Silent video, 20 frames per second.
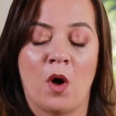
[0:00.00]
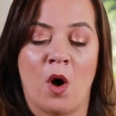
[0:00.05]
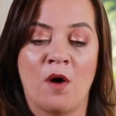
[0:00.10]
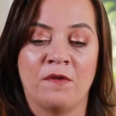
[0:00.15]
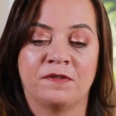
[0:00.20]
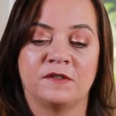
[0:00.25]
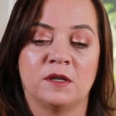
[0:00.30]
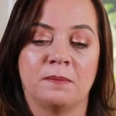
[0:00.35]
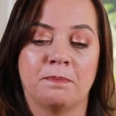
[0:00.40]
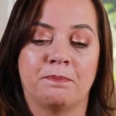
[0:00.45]

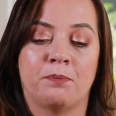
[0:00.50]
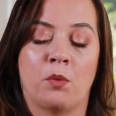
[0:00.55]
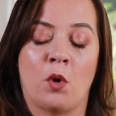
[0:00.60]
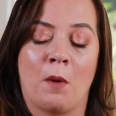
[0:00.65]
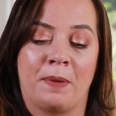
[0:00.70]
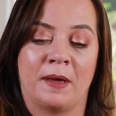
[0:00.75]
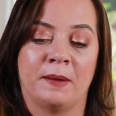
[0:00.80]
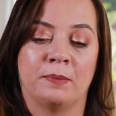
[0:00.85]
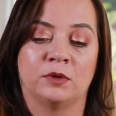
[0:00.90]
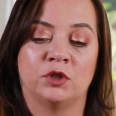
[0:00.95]
often
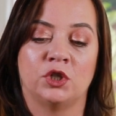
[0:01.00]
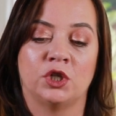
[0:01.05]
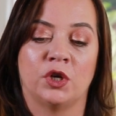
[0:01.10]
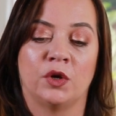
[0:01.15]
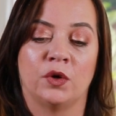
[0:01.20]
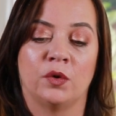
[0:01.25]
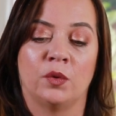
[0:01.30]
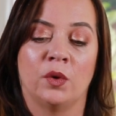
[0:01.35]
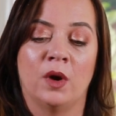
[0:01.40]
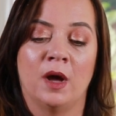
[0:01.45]
what people
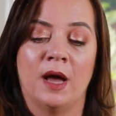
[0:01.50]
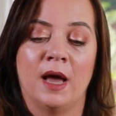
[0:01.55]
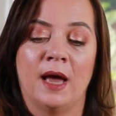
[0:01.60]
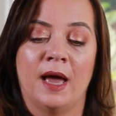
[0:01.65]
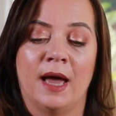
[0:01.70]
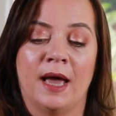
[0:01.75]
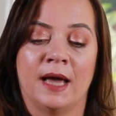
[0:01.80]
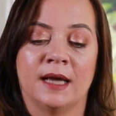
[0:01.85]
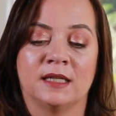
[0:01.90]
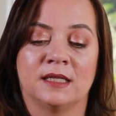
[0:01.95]
do
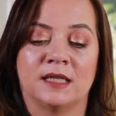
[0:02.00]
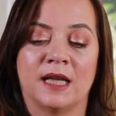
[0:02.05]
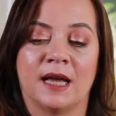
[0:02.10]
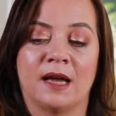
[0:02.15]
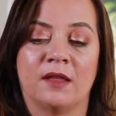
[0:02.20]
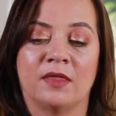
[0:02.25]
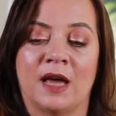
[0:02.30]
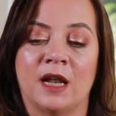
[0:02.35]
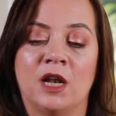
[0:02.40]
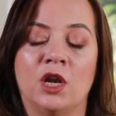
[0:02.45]
is
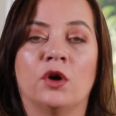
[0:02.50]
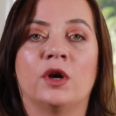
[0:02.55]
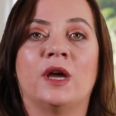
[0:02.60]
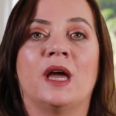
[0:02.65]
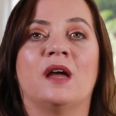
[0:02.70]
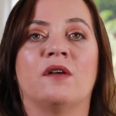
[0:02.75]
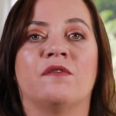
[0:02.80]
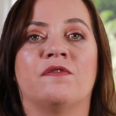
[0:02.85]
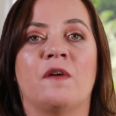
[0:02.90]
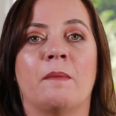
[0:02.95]
they're
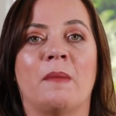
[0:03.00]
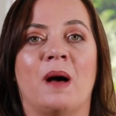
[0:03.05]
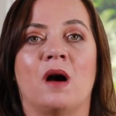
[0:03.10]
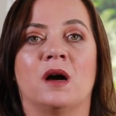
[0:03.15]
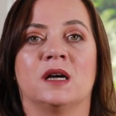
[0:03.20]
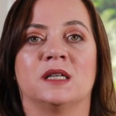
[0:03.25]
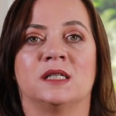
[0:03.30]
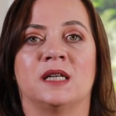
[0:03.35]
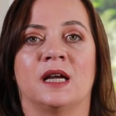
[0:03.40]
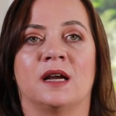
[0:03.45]
looking for
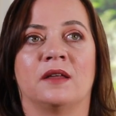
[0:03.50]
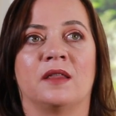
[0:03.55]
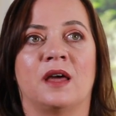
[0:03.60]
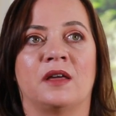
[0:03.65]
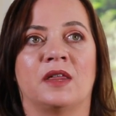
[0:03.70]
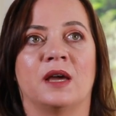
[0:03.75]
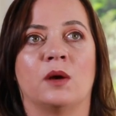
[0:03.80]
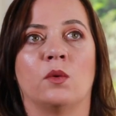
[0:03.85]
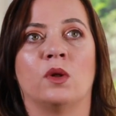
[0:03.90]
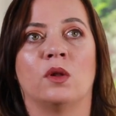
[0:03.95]
marketing and
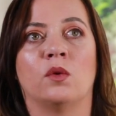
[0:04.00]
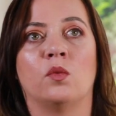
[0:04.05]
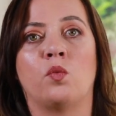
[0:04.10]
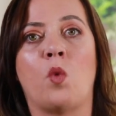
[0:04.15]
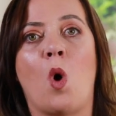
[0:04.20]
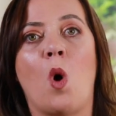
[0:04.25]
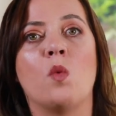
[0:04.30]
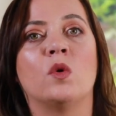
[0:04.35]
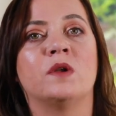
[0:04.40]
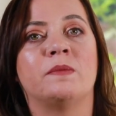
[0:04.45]
they think, well,
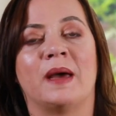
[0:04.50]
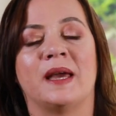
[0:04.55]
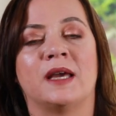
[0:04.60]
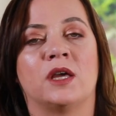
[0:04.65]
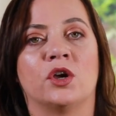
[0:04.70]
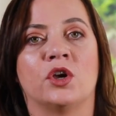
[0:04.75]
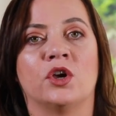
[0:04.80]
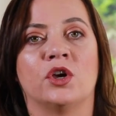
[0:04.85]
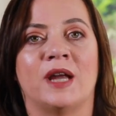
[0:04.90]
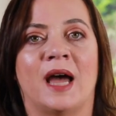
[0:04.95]
what would
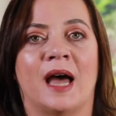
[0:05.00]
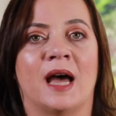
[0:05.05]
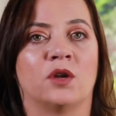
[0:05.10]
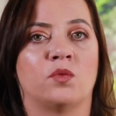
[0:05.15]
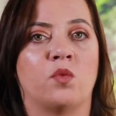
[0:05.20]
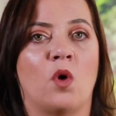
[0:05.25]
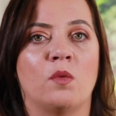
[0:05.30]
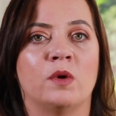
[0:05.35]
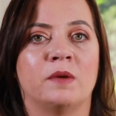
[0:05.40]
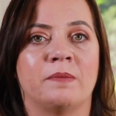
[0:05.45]
make a good
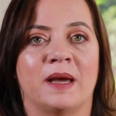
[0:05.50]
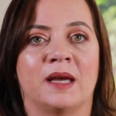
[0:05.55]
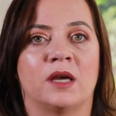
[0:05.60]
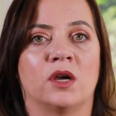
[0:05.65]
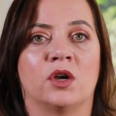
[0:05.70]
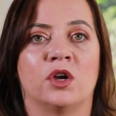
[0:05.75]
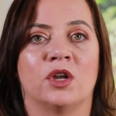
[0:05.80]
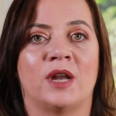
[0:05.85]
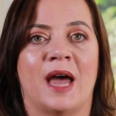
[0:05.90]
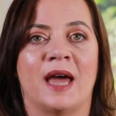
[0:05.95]
ad? What would make
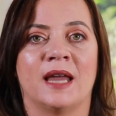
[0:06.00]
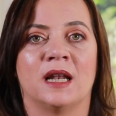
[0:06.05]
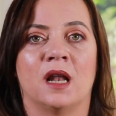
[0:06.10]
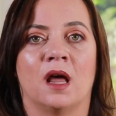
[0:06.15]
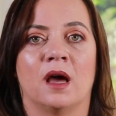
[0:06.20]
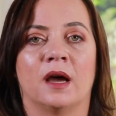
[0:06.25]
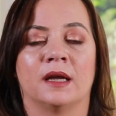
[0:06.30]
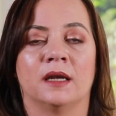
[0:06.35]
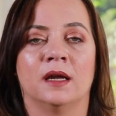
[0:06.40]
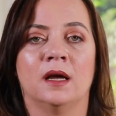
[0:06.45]
a good
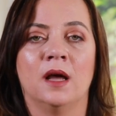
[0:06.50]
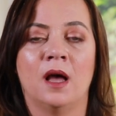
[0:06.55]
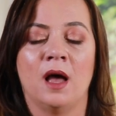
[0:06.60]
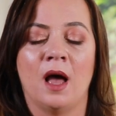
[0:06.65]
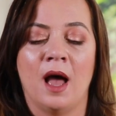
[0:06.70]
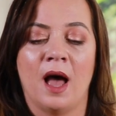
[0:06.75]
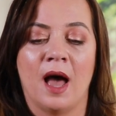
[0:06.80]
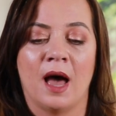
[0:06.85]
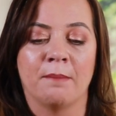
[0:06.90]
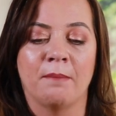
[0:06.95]
headline?
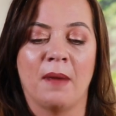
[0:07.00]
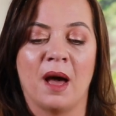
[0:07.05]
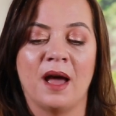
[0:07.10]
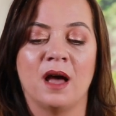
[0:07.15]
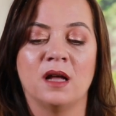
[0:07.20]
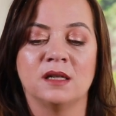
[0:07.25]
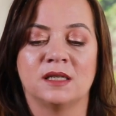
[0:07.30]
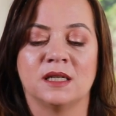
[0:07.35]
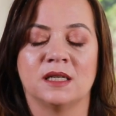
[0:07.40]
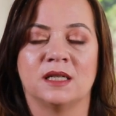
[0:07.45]
And my
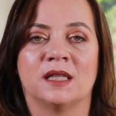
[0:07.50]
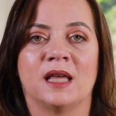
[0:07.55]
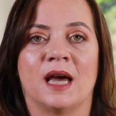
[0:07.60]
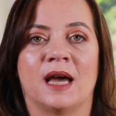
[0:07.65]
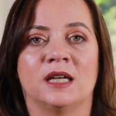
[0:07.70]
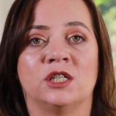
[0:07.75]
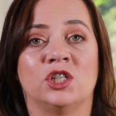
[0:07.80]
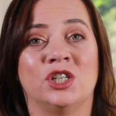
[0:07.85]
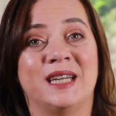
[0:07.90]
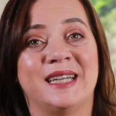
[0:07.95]
answer to
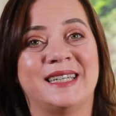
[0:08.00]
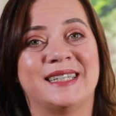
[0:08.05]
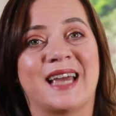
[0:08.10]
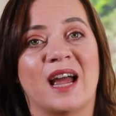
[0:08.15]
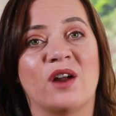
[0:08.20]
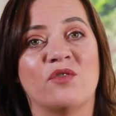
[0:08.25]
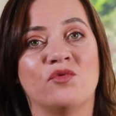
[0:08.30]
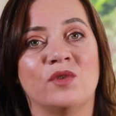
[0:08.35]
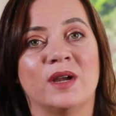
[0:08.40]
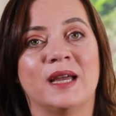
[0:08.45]
that is you need to
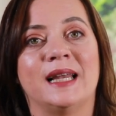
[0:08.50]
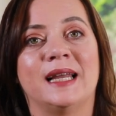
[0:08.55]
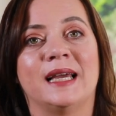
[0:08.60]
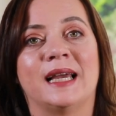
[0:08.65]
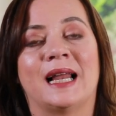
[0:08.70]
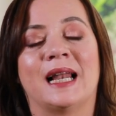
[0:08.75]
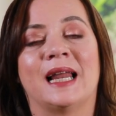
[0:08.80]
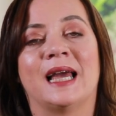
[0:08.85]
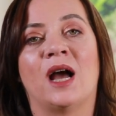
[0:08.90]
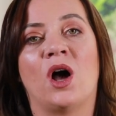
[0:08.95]
get really
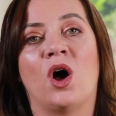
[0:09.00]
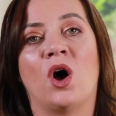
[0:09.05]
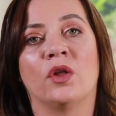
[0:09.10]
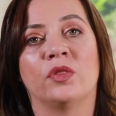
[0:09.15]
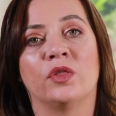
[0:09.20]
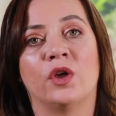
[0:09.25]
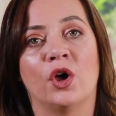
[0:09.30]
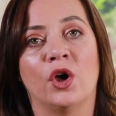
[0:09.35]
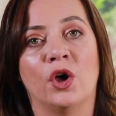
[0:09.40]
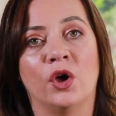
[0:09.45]
clear
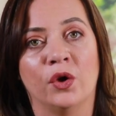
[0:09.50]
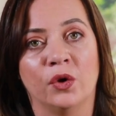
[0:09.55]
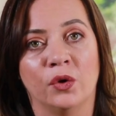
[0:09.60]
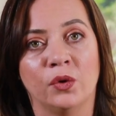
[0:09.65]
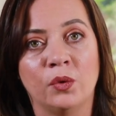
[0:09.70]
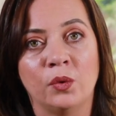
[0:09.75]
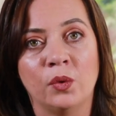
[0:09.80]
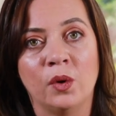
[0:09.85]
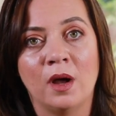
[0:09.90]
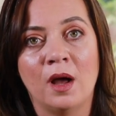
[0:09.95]
on the
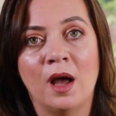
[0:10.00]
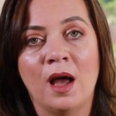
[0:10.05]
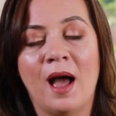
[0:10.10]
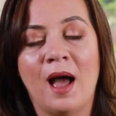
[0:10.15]
who,